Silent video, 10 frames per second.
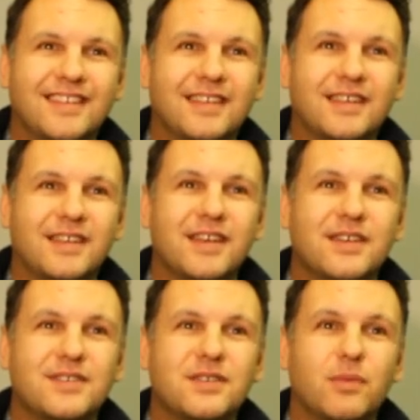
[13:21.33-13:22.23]
I
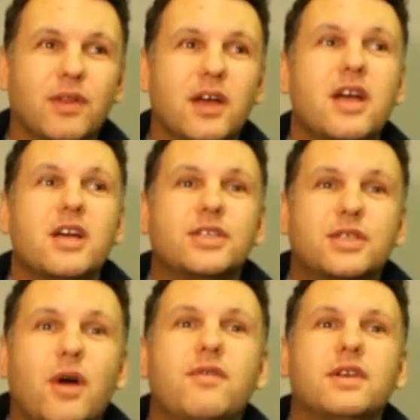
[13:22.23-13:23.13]
guess, with the
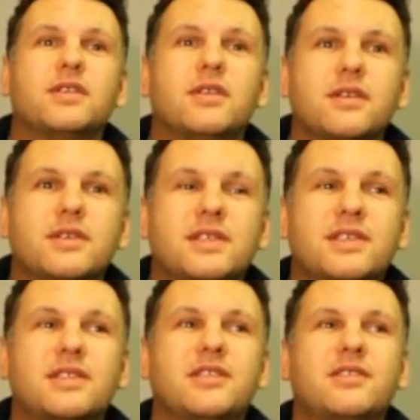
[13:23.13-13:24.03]
Soviet
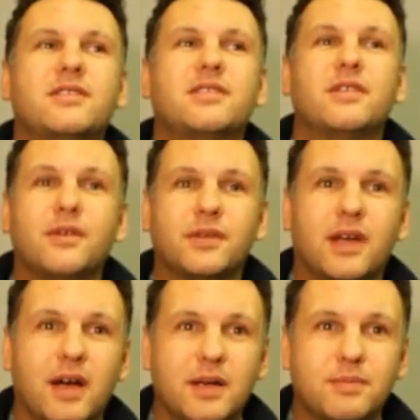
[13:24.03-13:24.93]

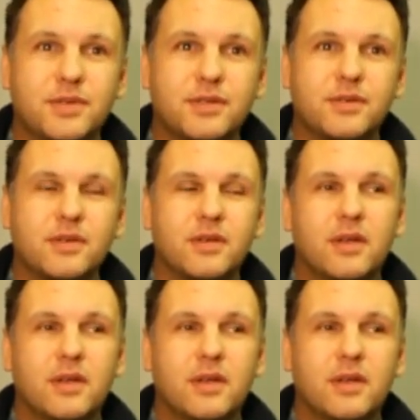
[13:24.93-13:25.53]
stereotypes